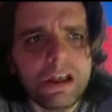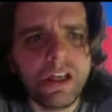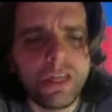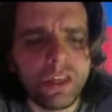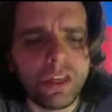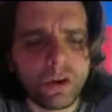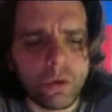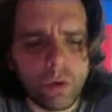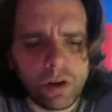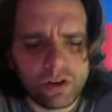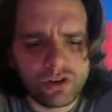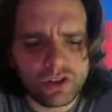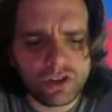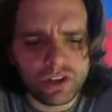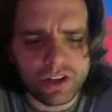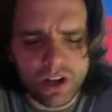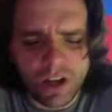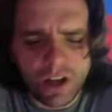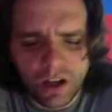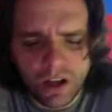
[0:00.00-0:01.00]
the
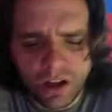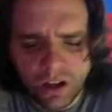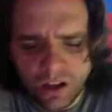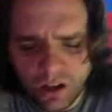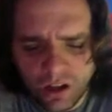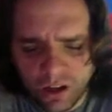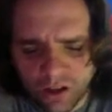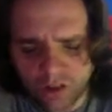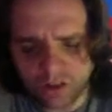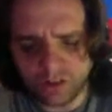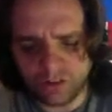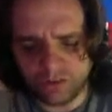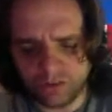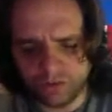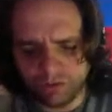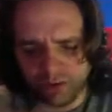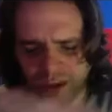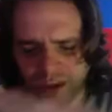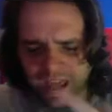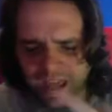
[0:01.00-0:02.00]
question
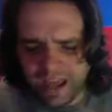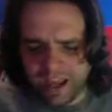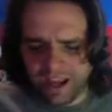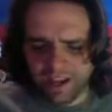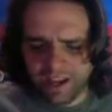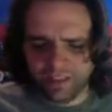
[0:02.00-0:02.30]
of can the